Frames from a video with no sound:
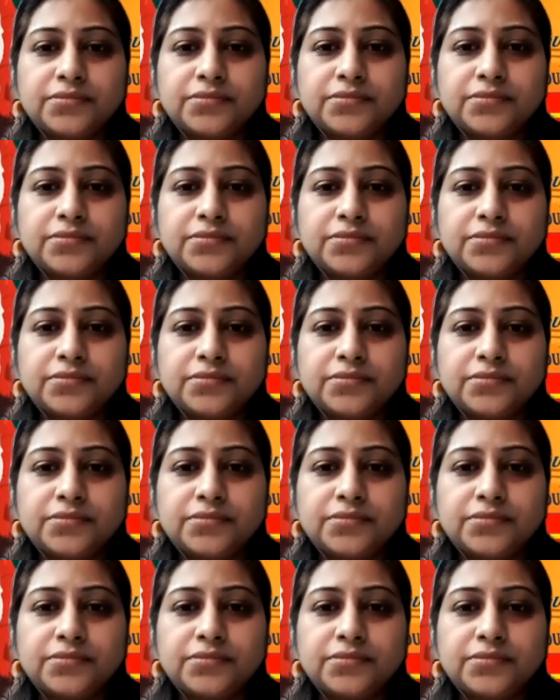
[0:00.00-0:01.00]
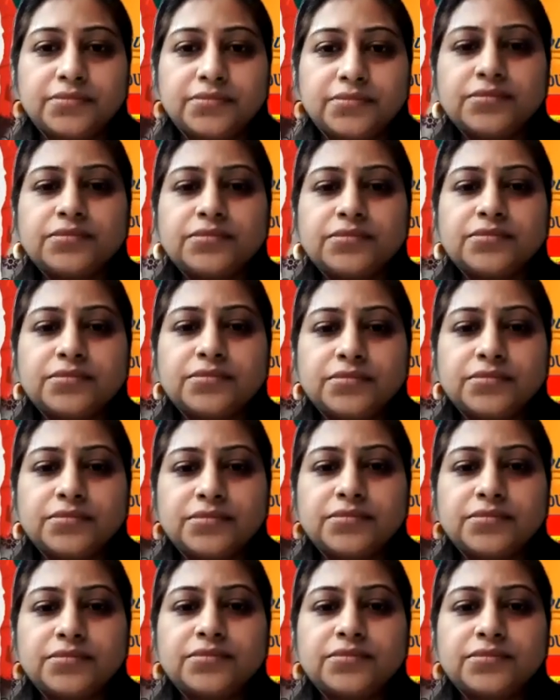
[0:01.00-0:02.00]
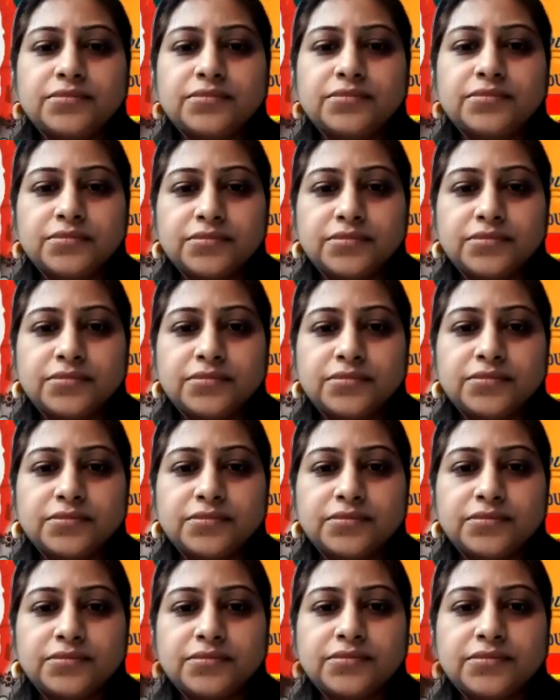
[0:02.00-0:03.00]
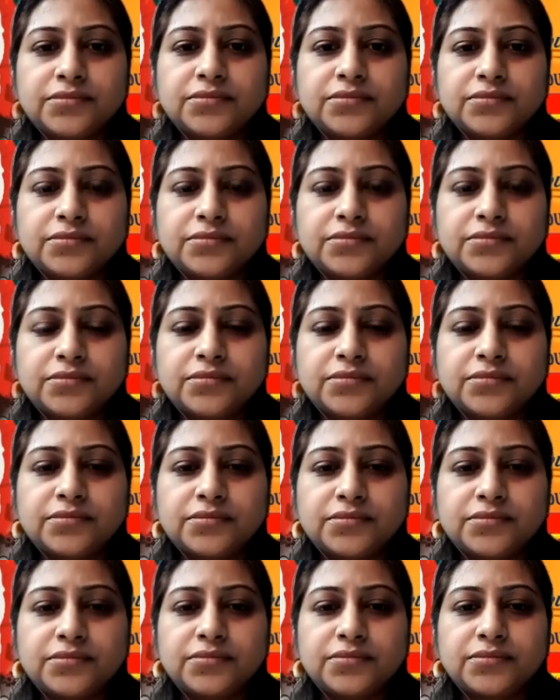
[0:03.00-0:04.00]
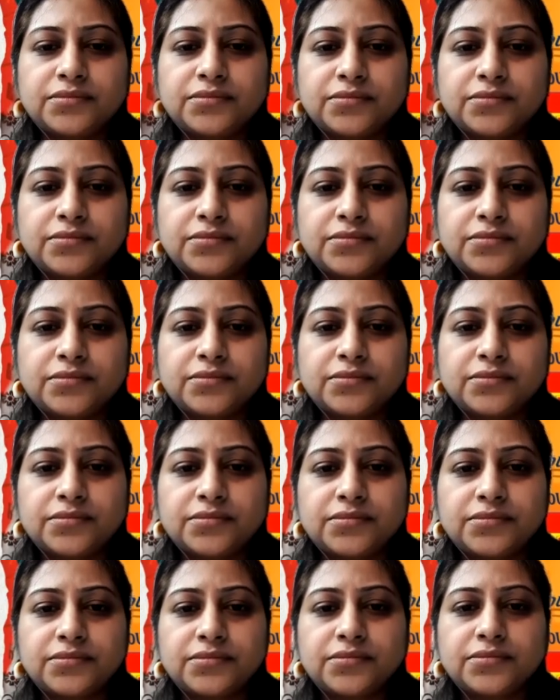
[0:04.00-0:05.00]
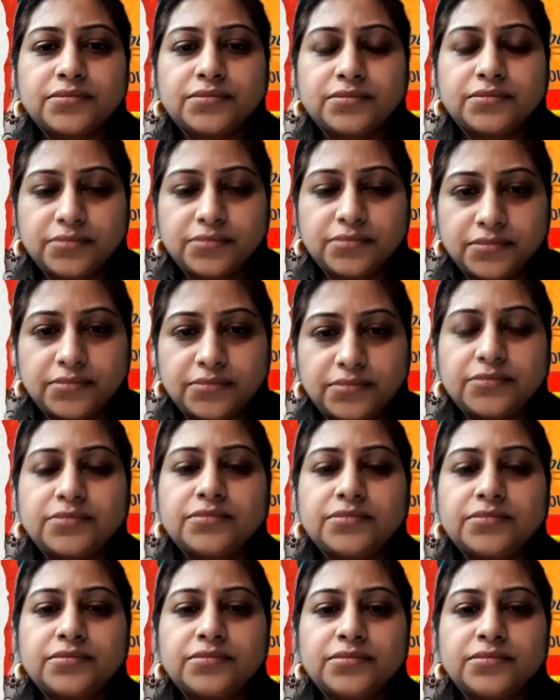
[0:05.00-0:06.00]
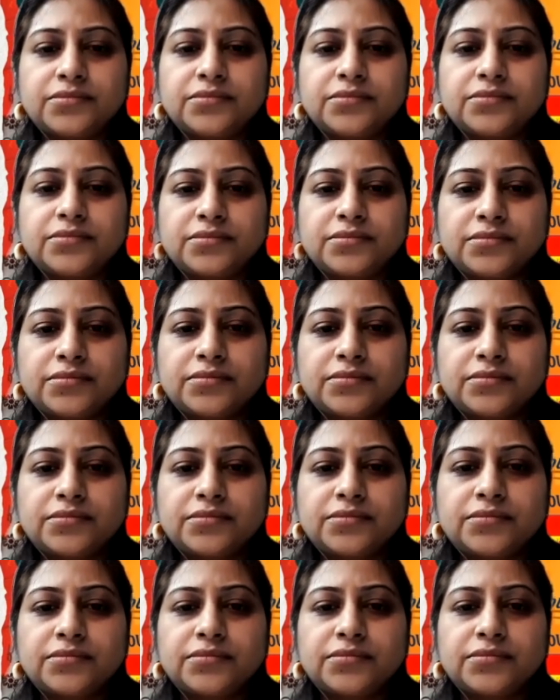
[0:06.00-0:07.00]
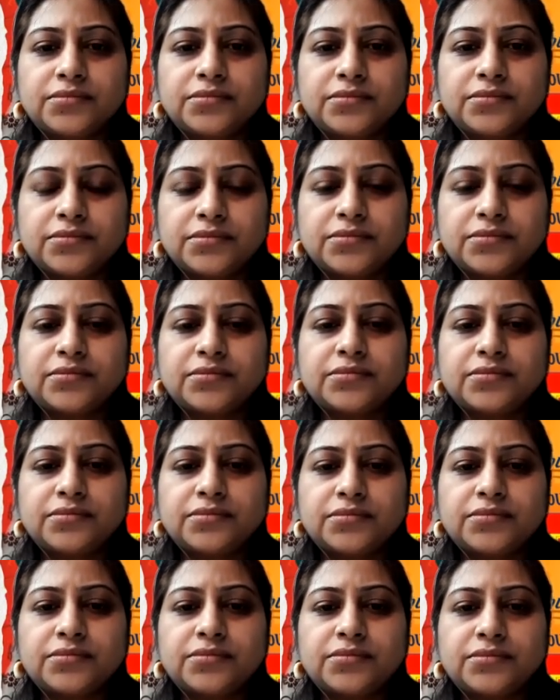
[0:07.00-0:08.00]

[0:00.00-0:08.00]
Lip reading: (silent)